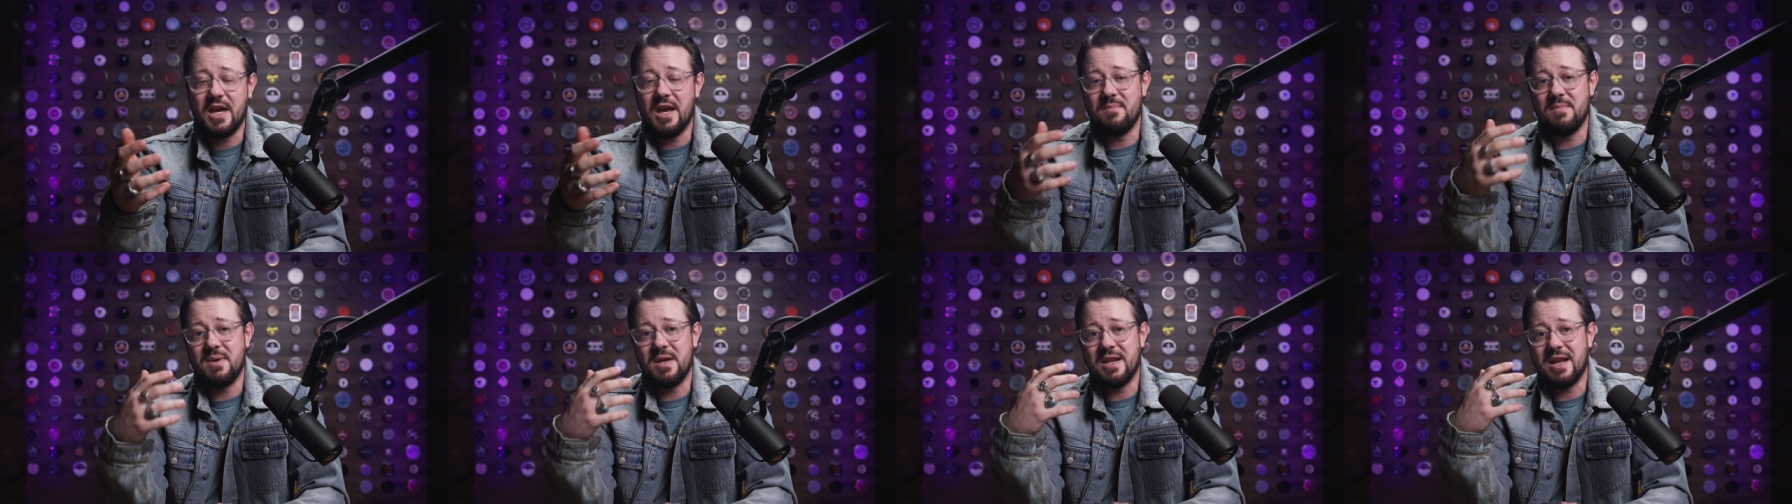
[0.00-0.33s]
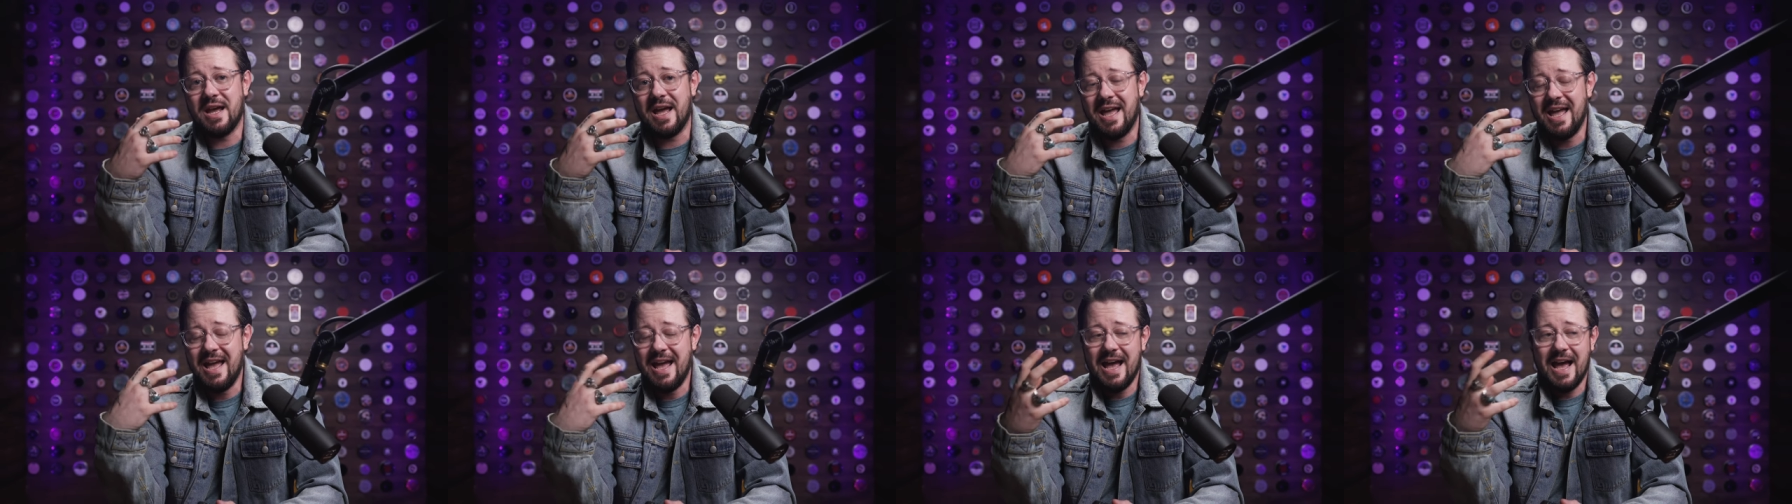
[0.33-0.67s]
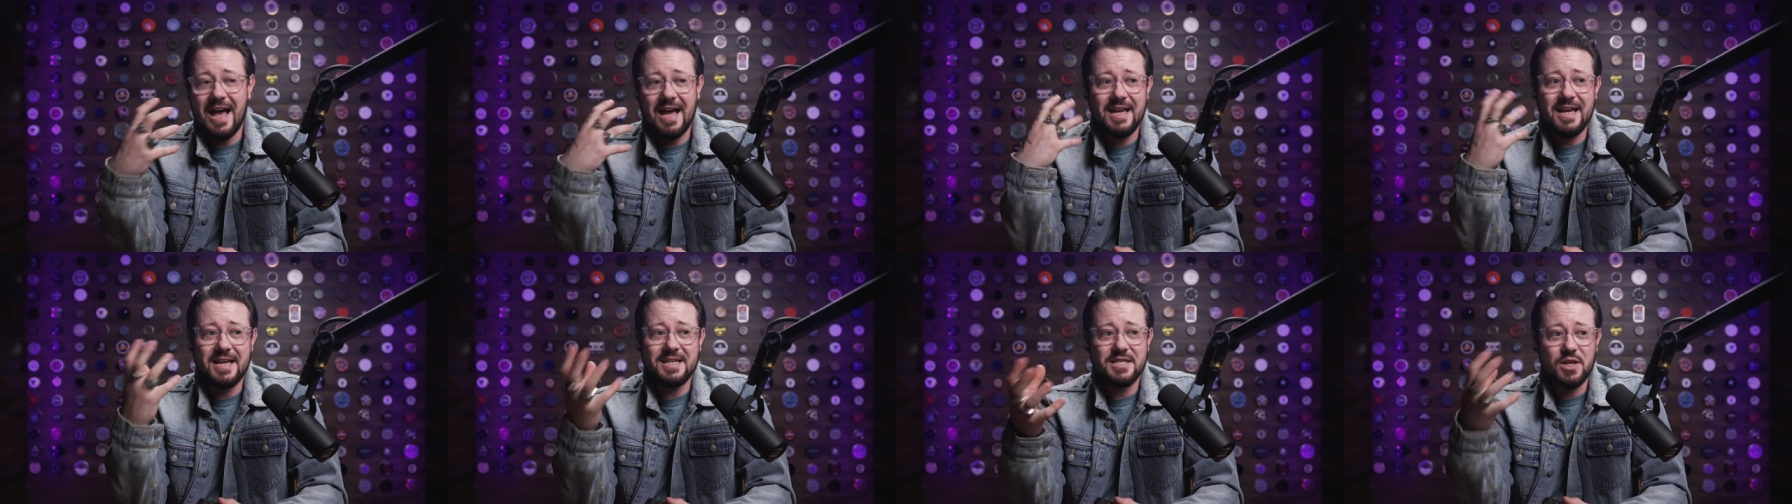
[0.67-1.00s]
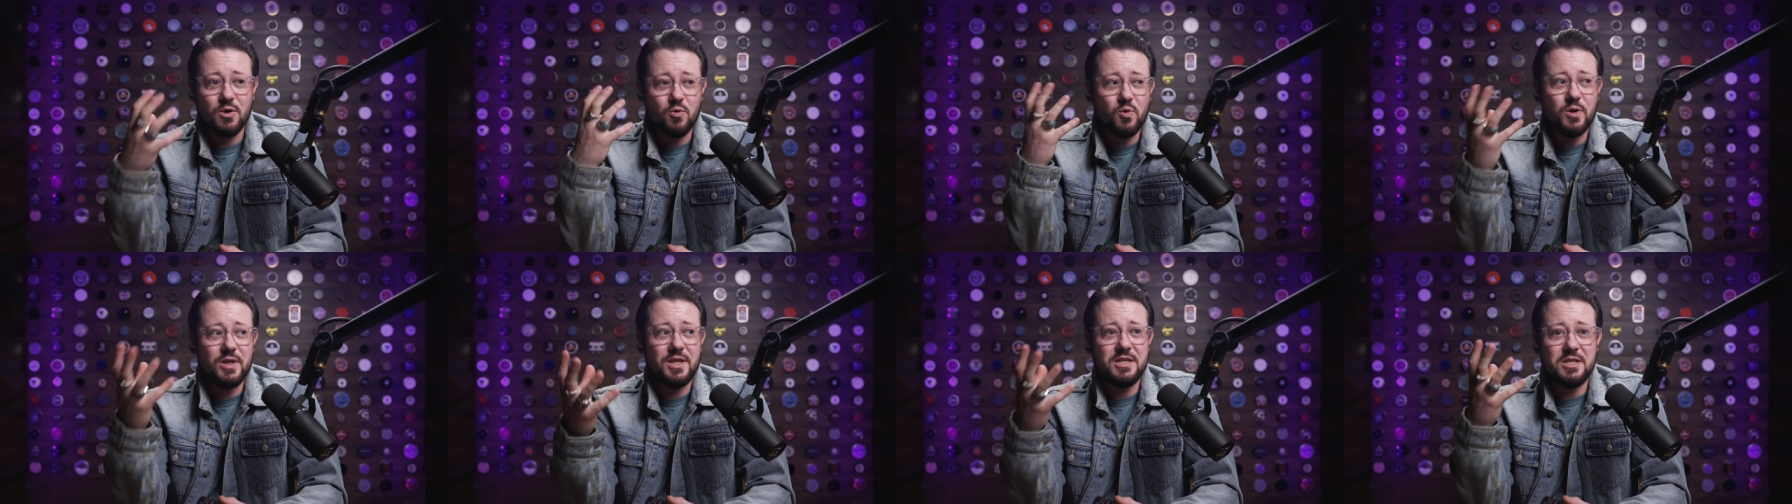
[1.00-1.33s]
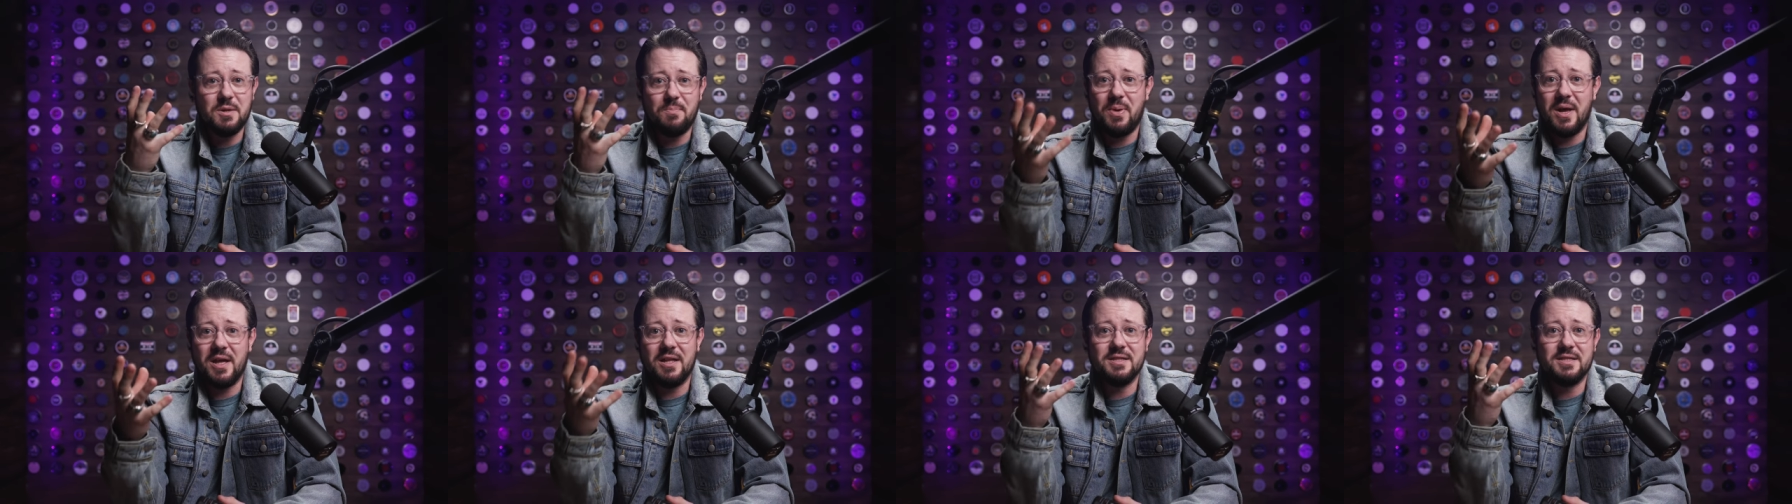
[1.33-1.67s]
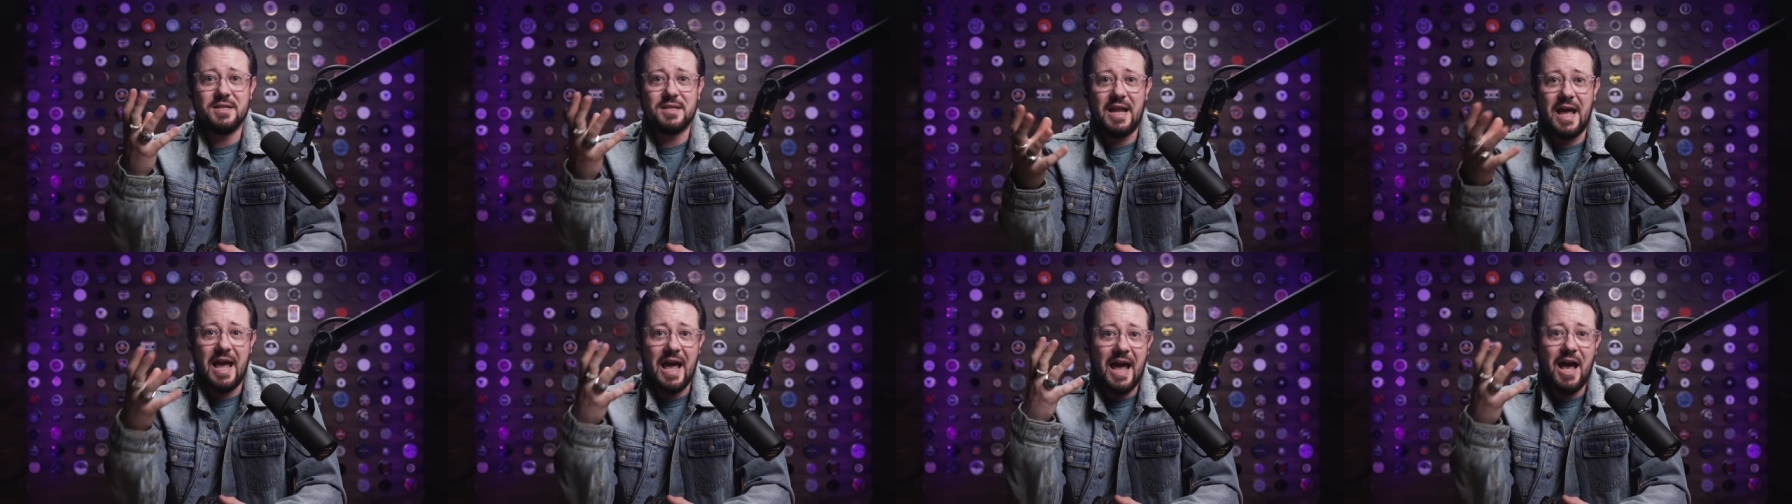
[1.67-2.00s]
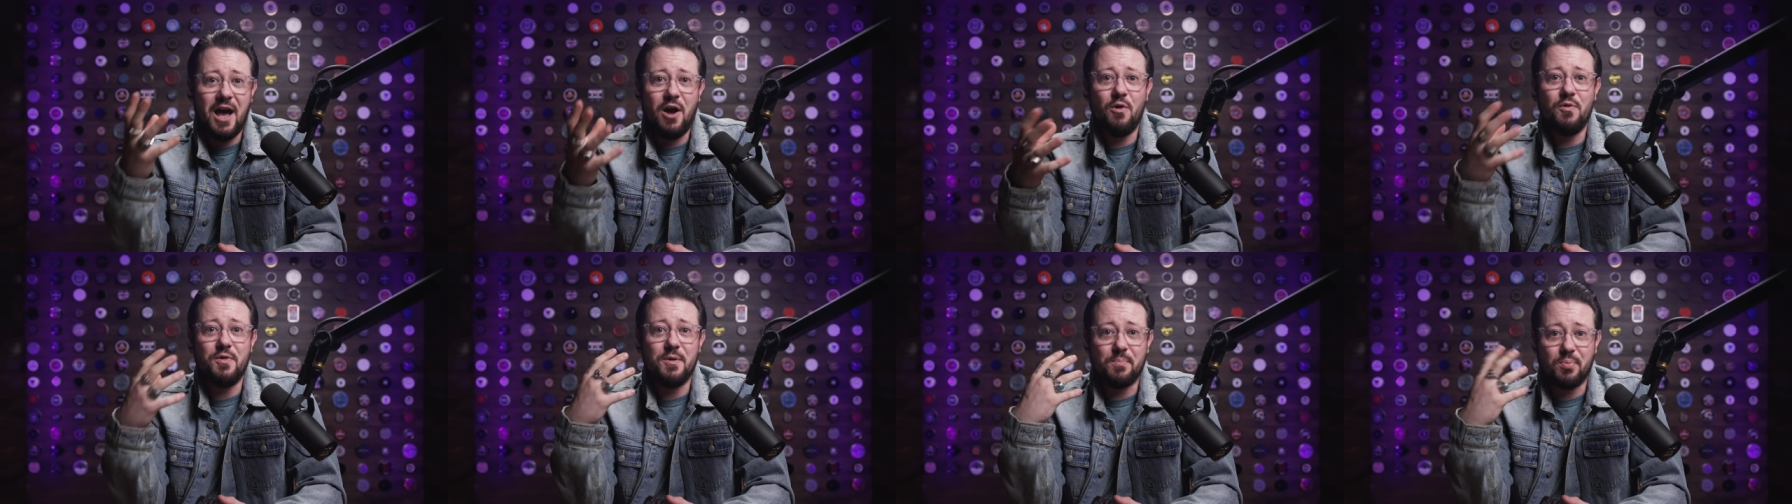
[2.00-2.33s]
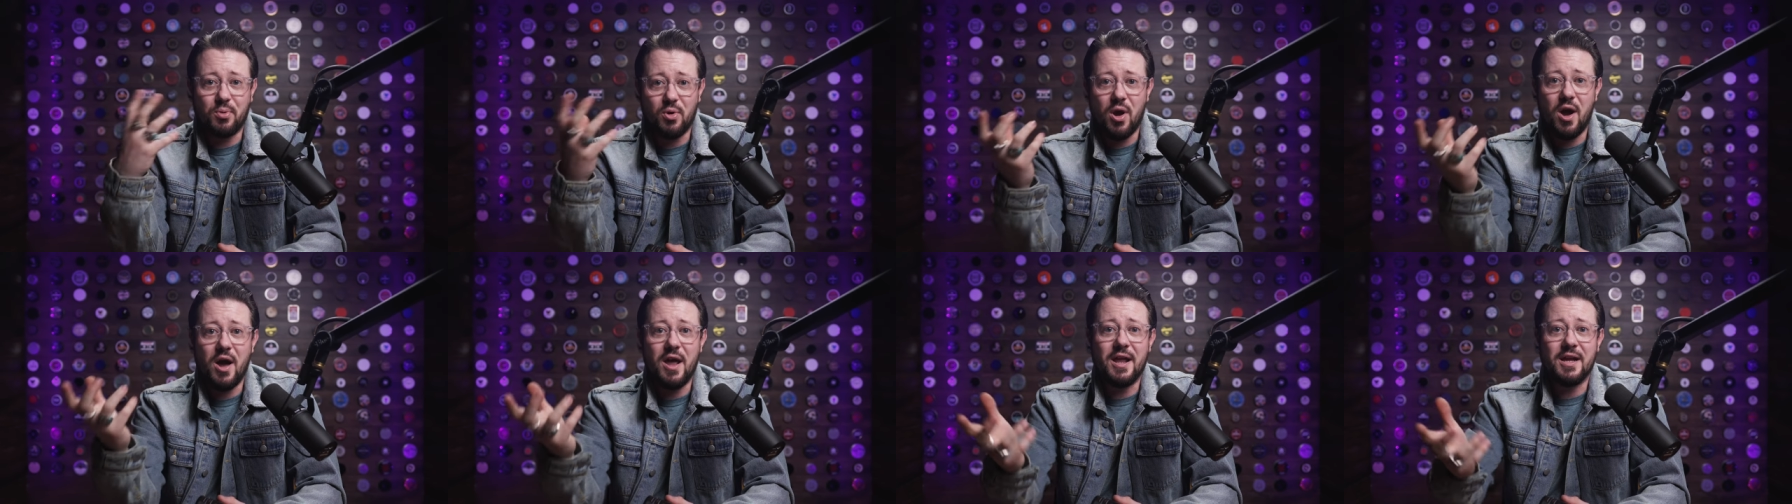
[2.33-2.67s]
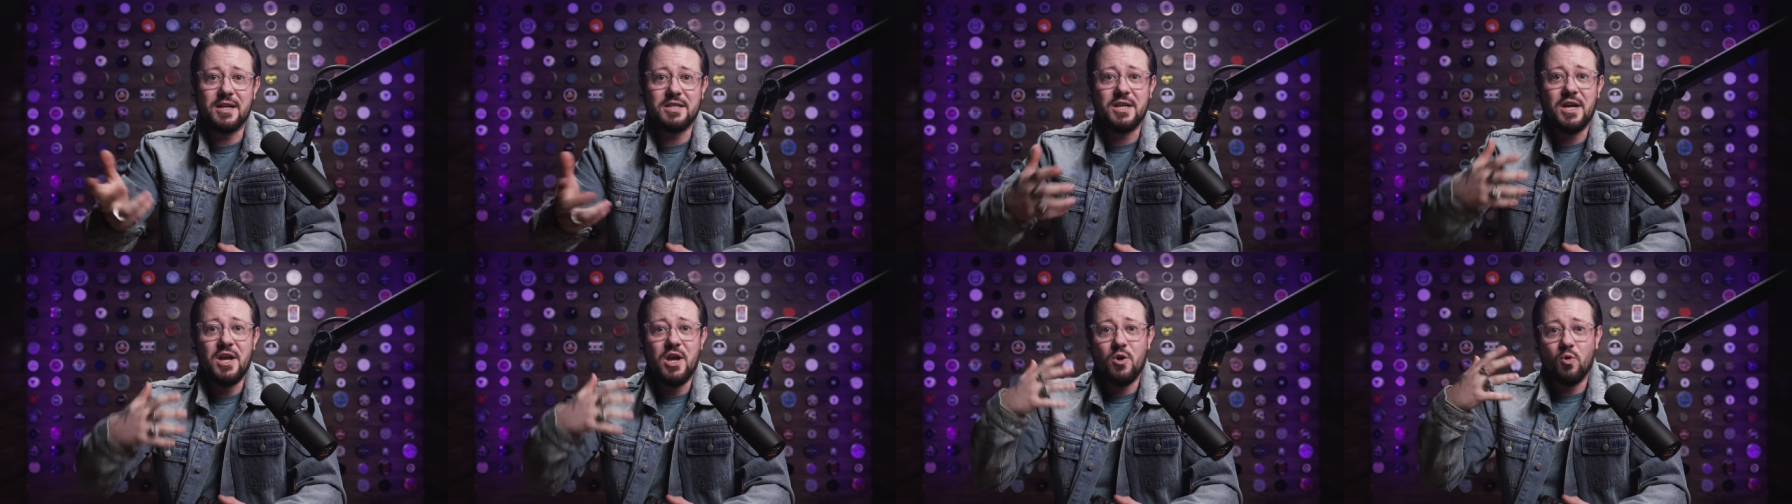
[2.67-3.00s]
I mean, I, I guess it really depends on how the product